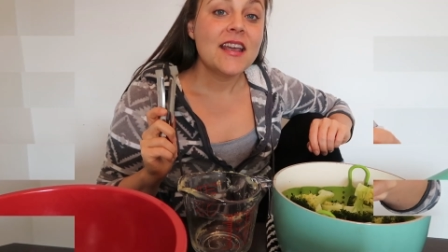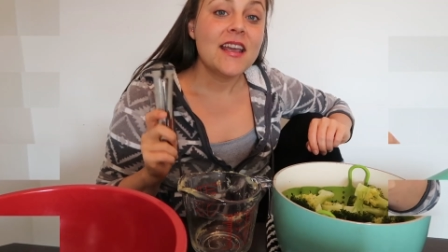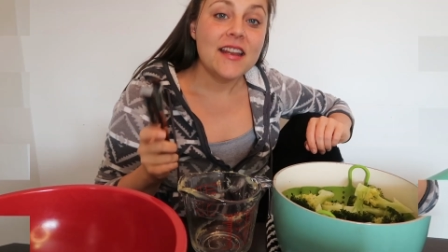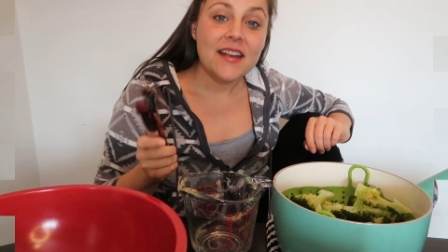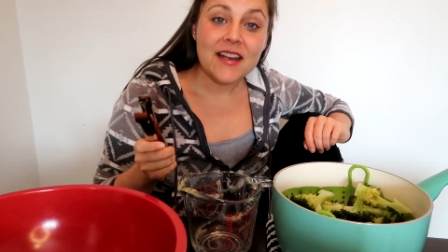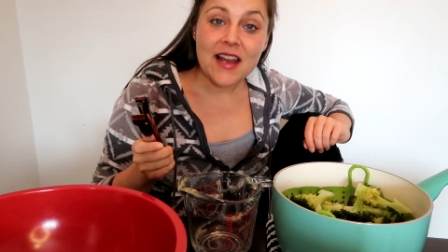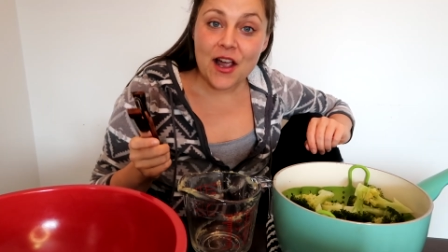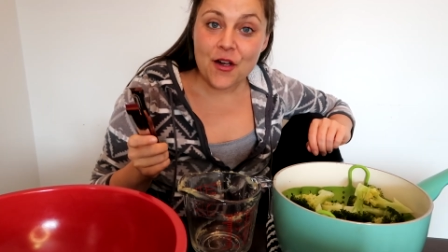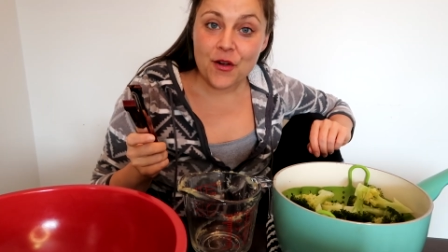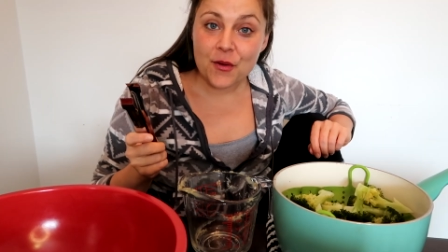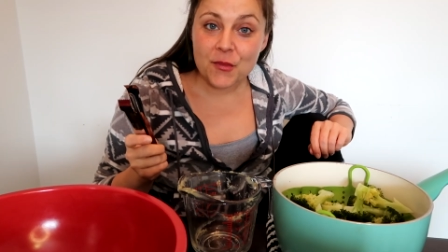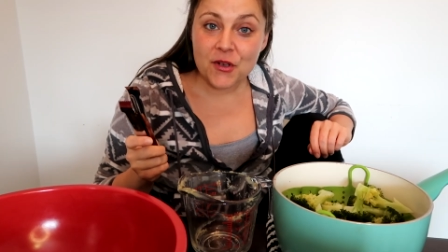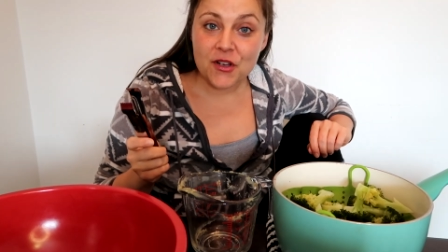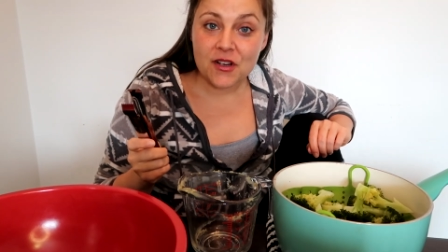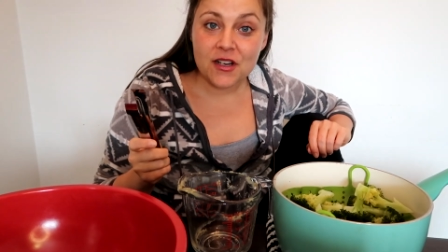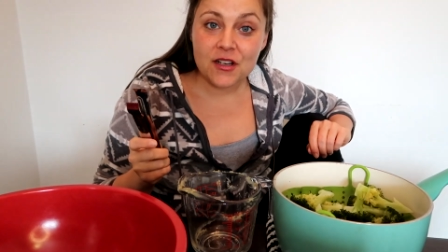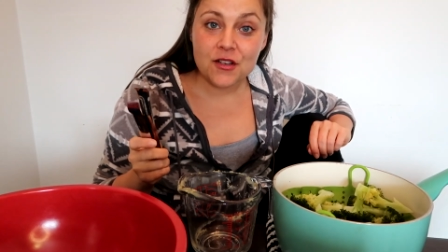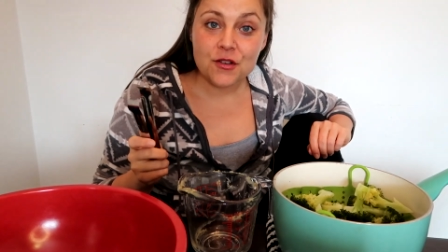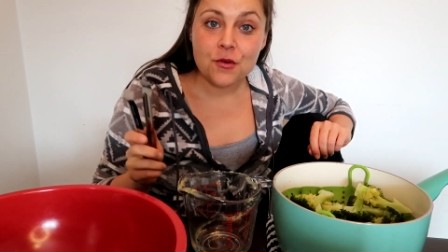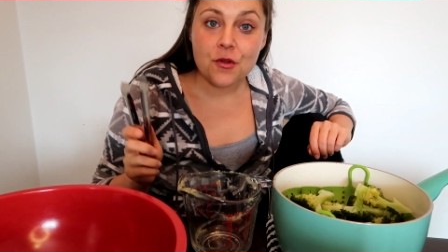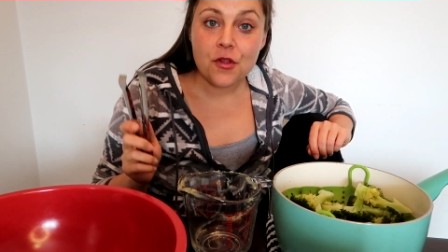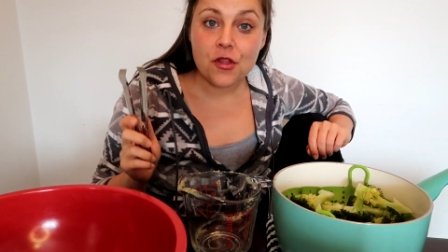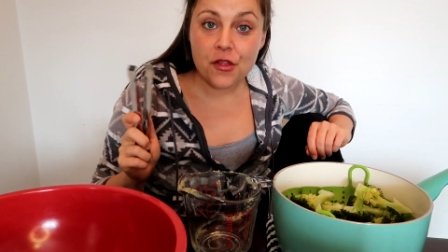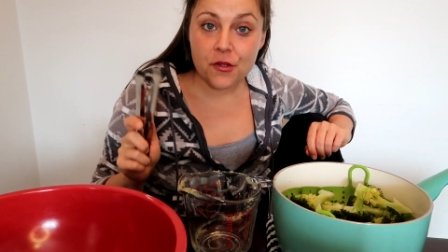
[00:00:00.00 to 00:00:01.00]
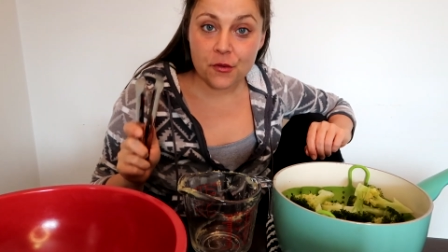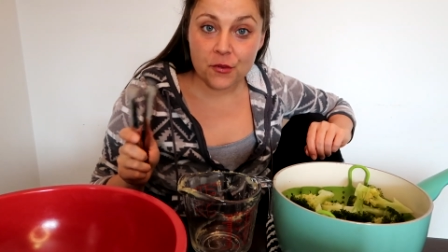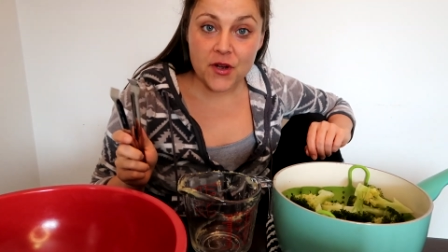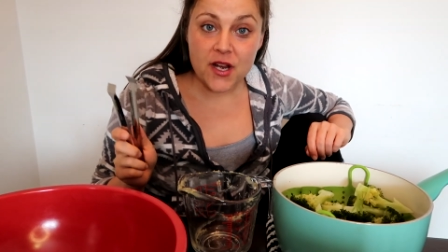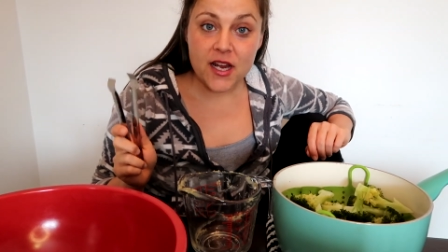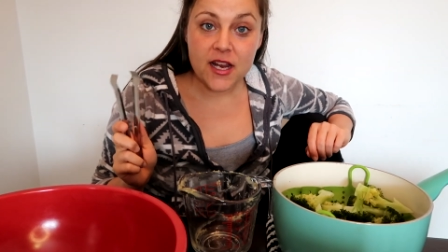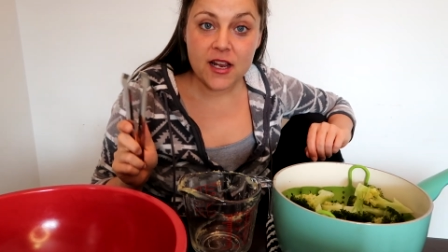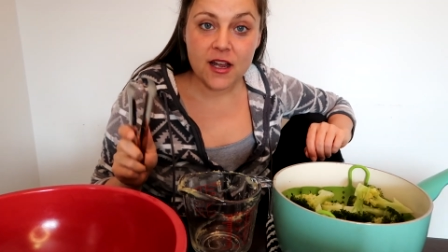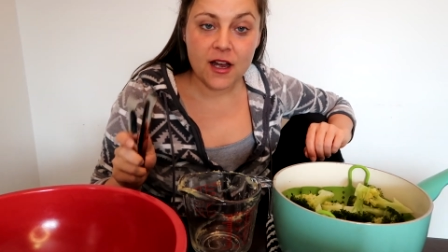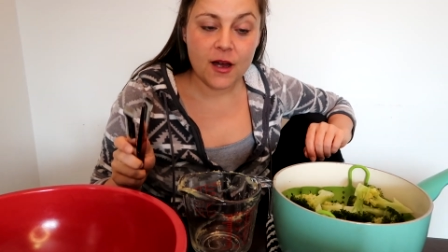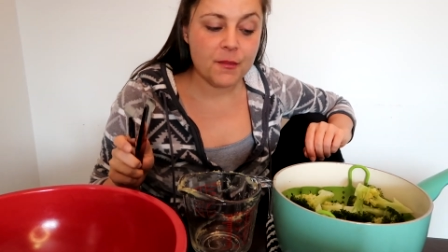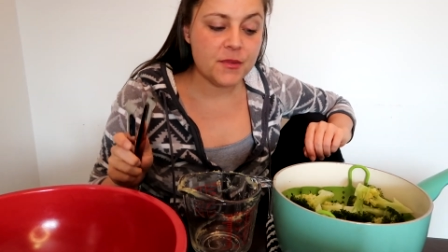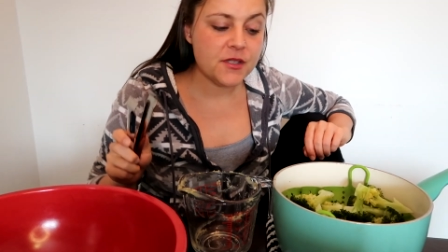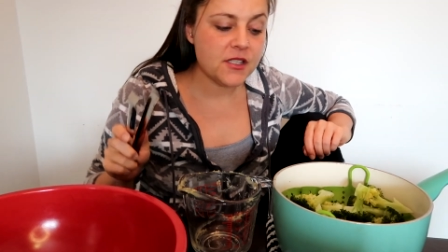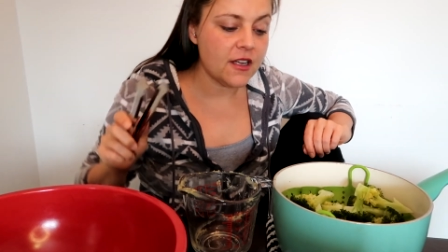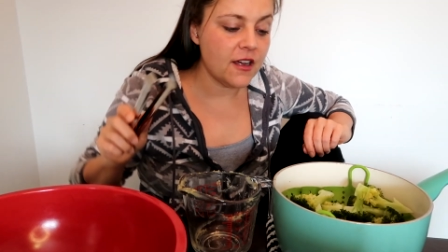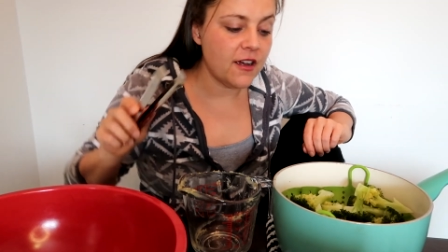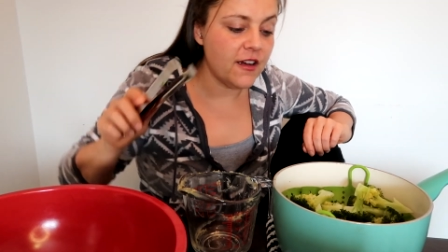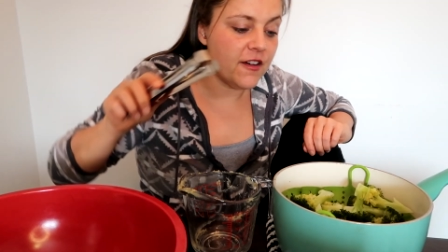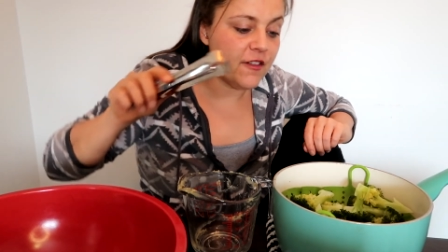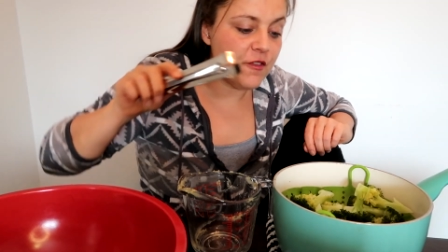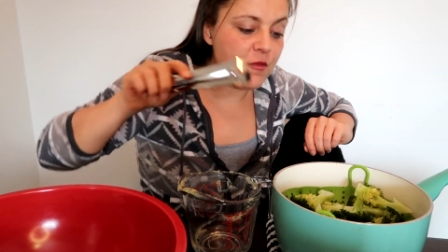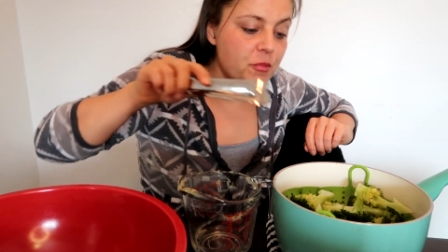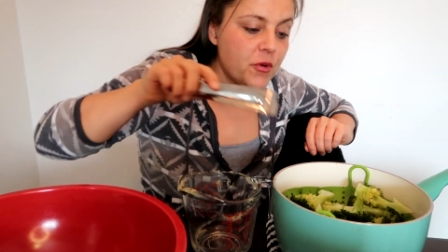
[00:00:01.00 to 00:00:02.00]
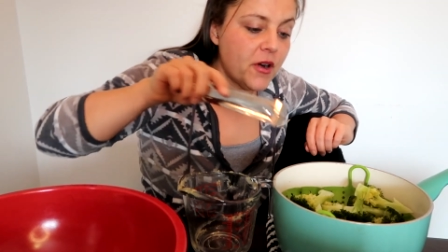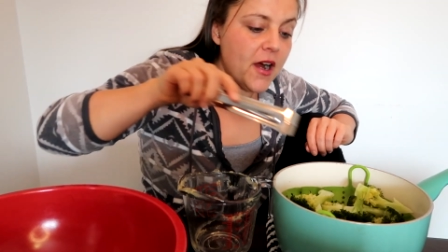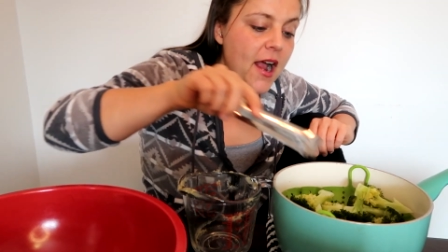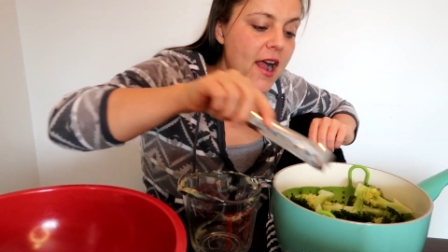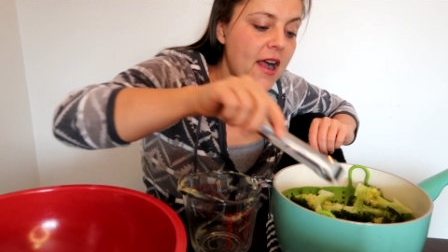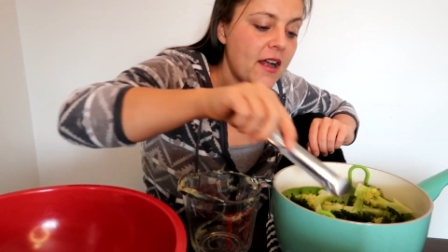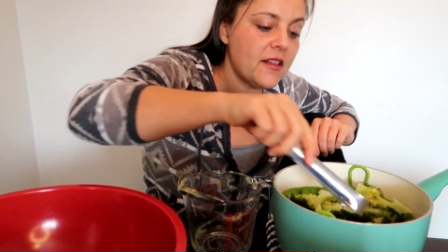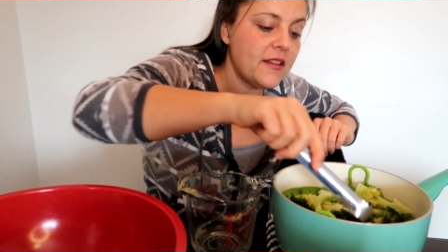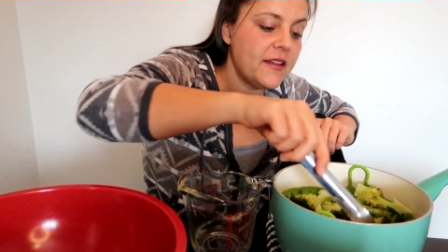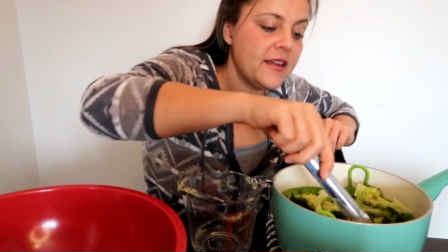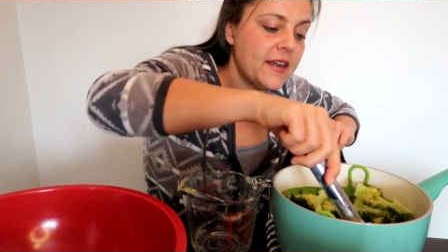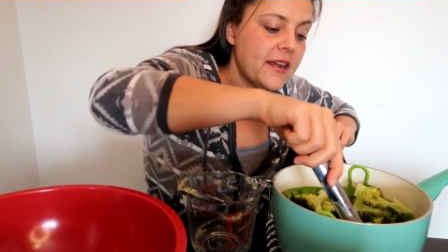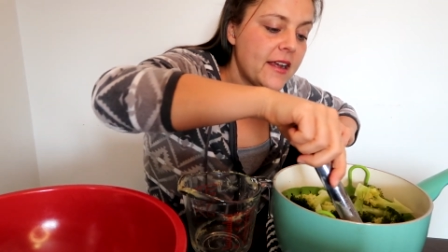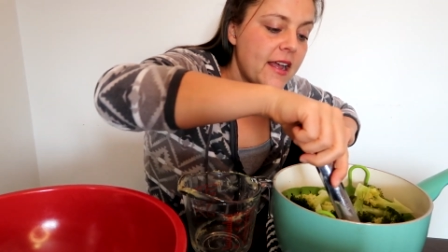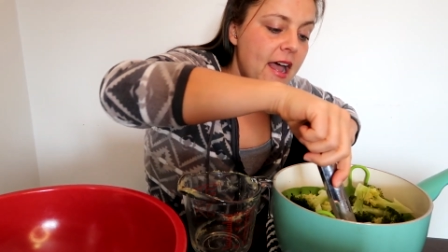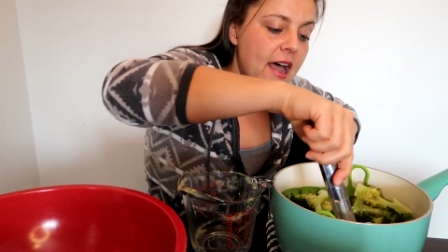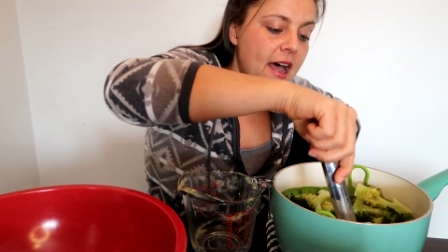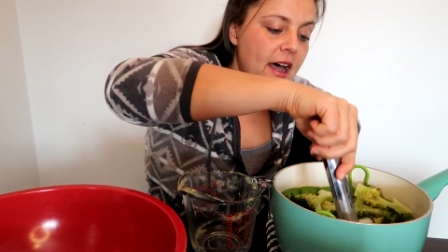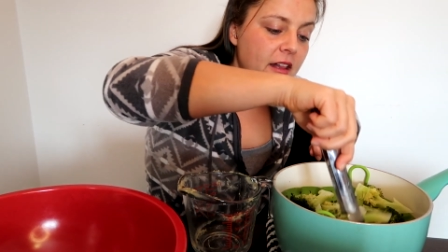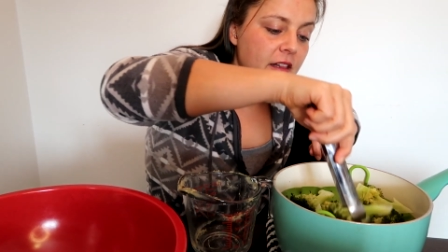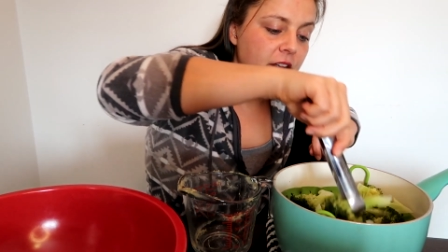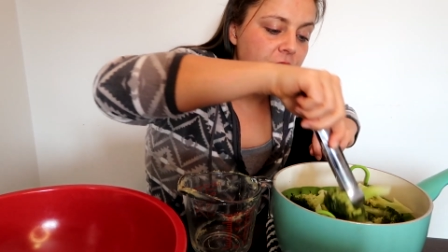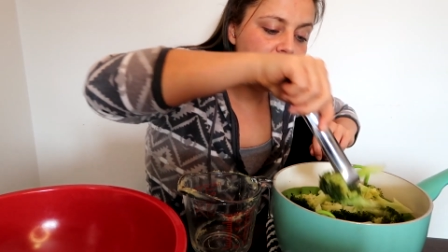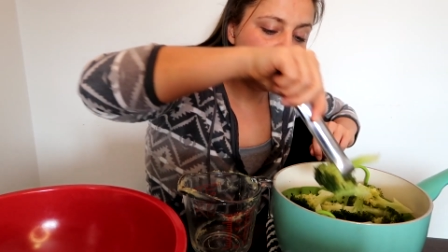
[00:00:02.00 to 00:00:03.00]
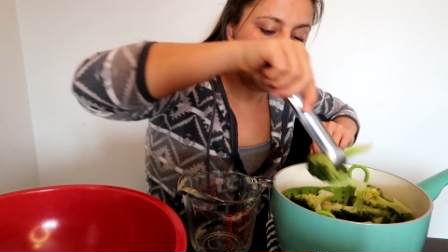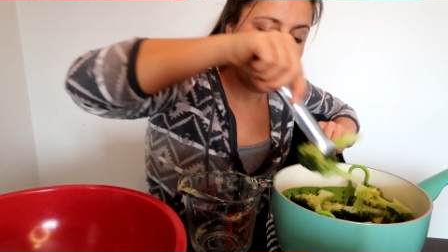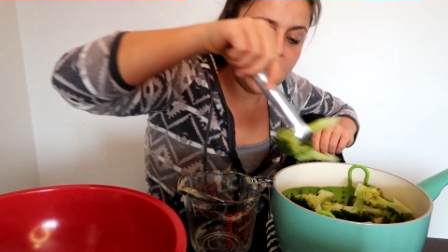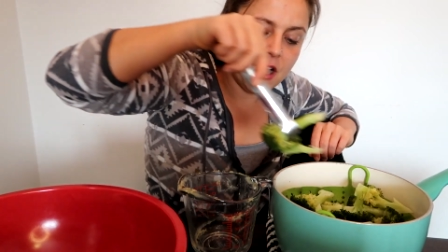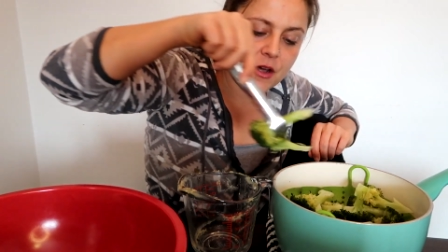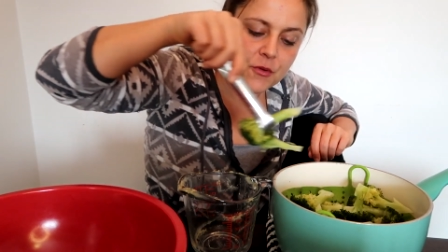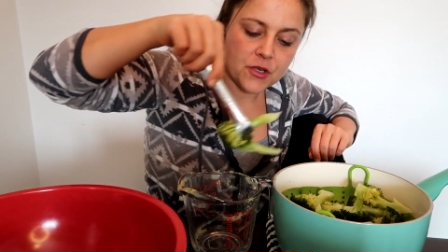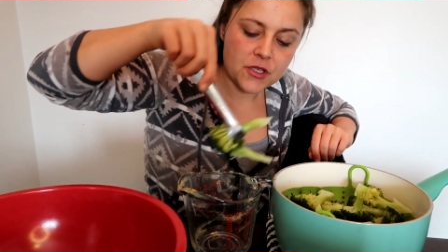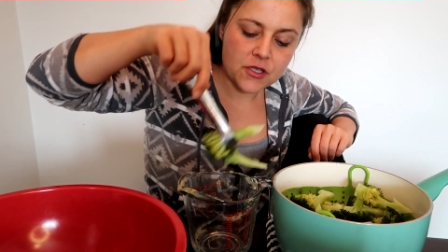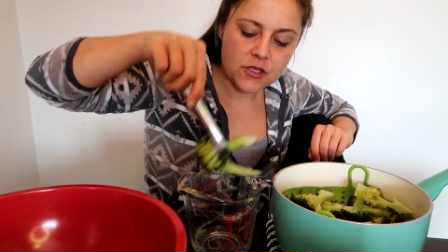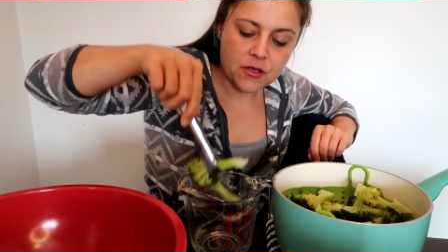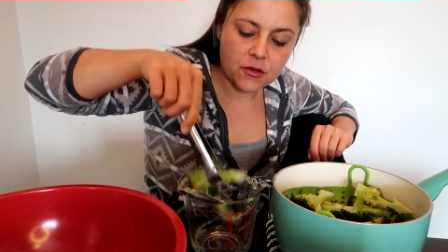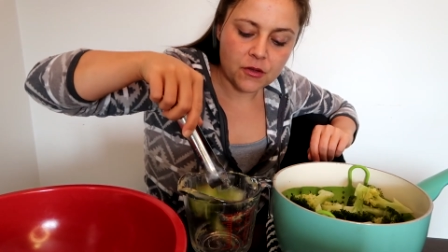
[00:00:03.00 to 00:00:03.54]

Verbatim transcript: And now I'm gonna do three cups of broccoli and cauliflower.